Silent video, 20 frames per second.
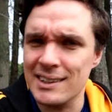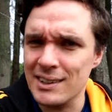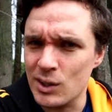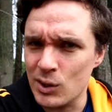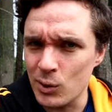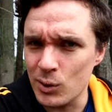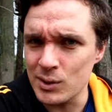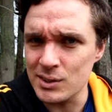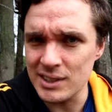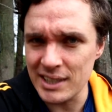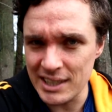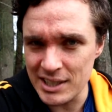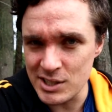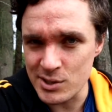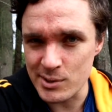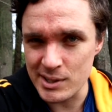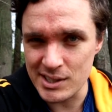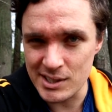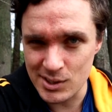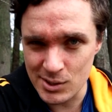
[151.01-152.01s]
cause
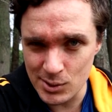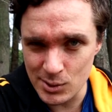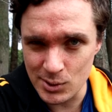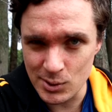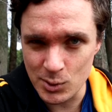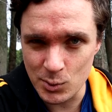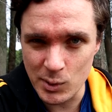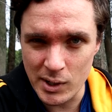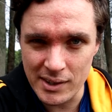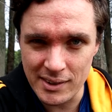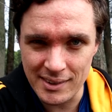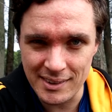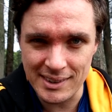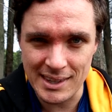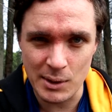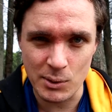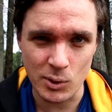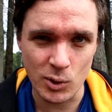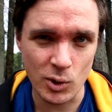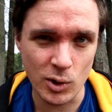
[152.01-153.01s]
injury to you, when
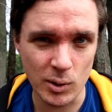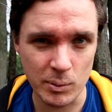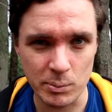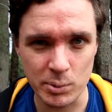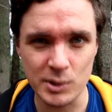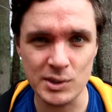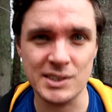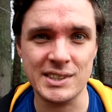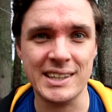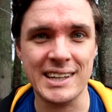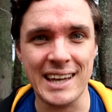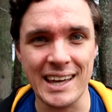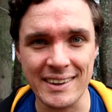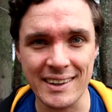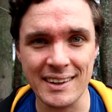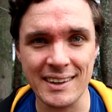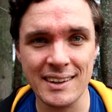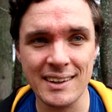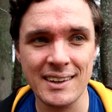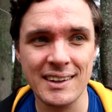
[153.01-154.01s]
they're all put
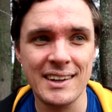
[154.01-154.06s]
together